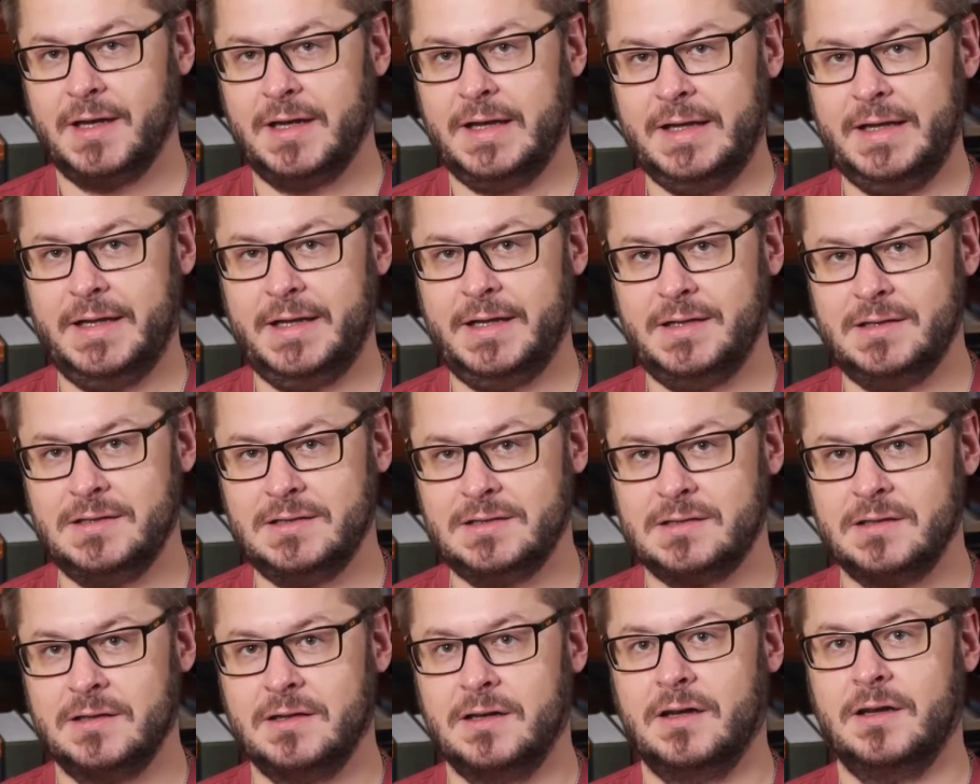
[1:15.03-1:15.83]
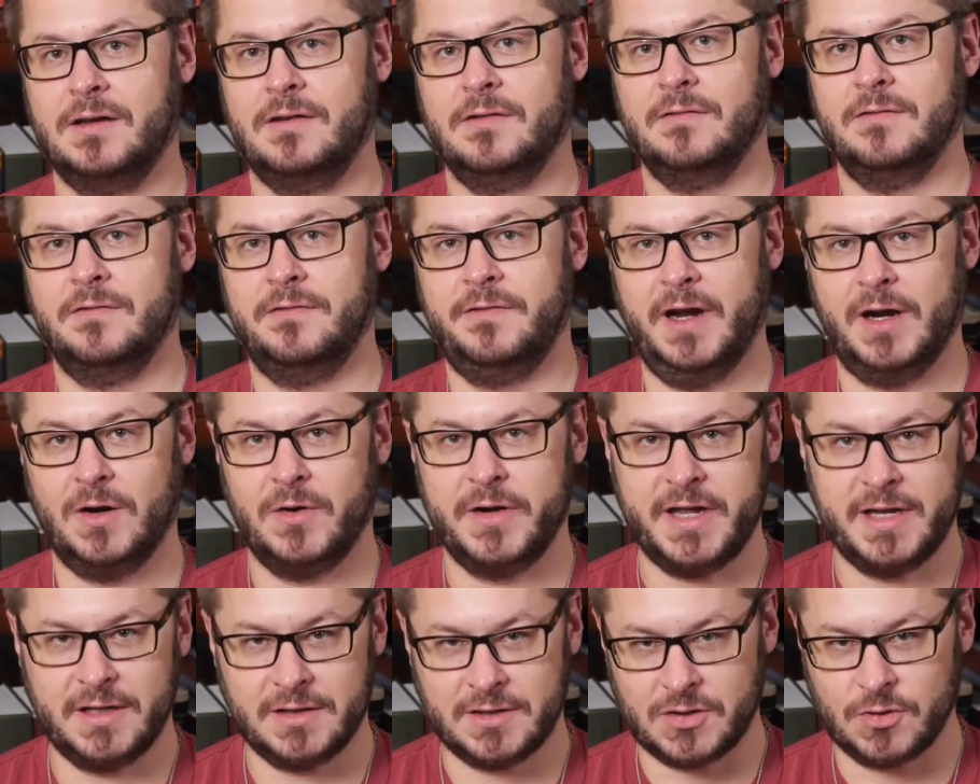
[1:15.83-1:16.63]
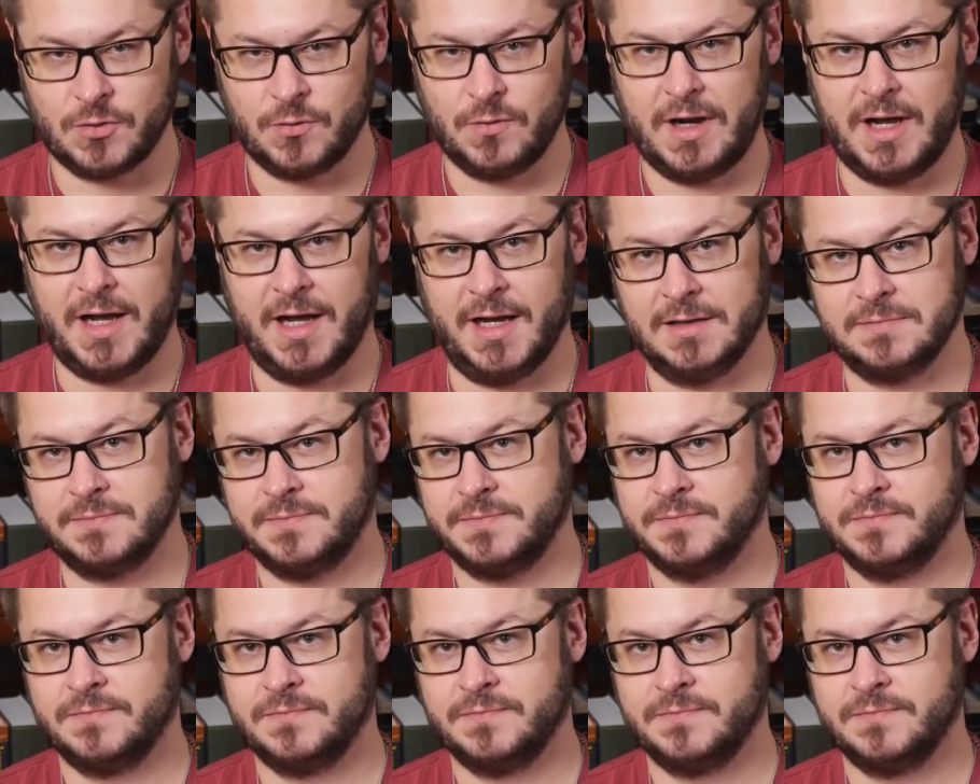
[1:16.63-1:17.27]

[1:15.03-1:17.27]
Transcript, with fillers: is Variant Quran.